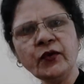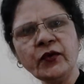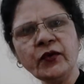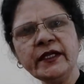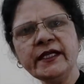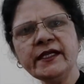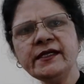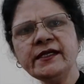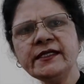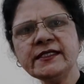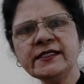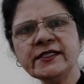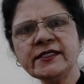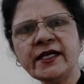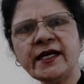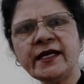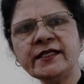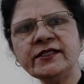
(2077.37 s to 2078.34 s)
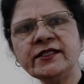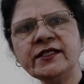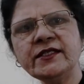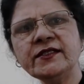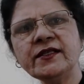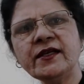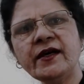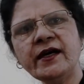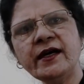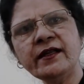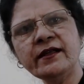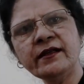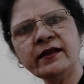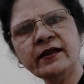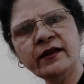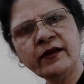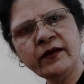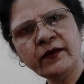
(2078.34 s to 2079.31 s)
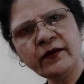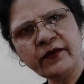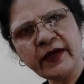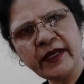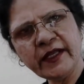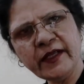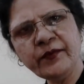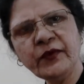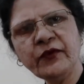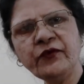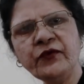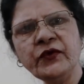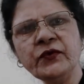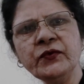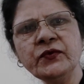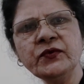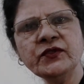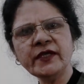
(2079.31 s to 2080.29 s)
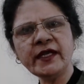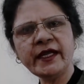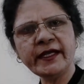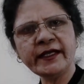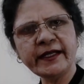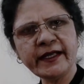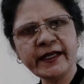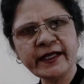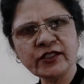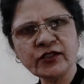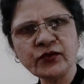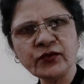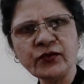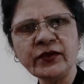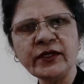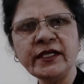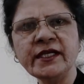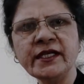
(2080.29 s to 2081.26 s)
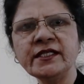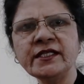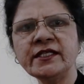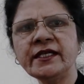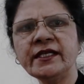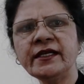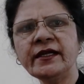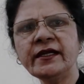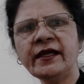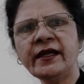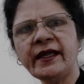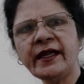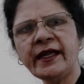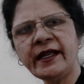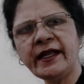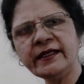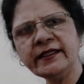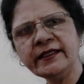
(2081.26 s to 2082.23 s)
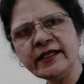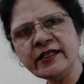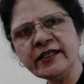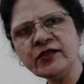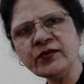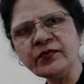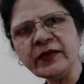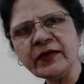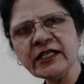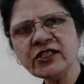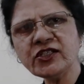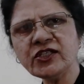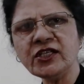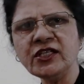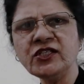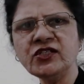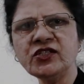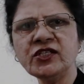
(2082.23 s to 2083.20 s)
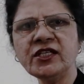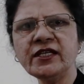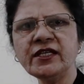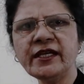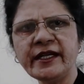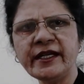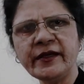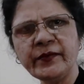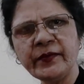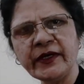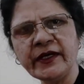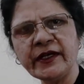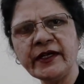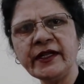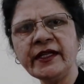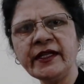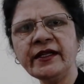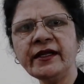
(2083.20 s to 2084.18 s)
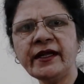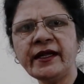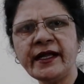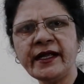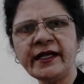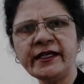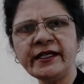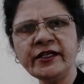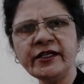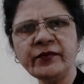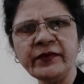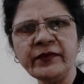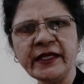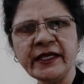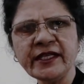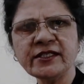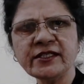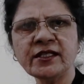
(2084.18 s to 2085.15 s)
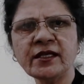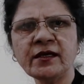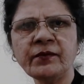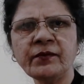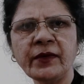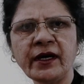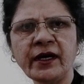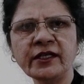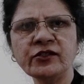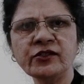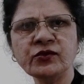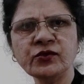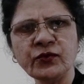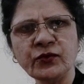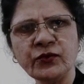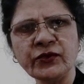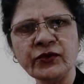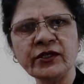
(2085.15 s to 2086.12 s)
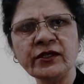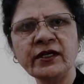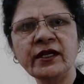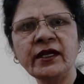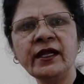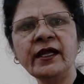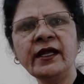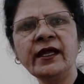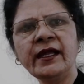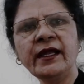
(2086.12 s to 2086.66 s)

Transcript: Licorial discharges are very profuse and excoriating, and there is much itching and burning, and it makes the part sore.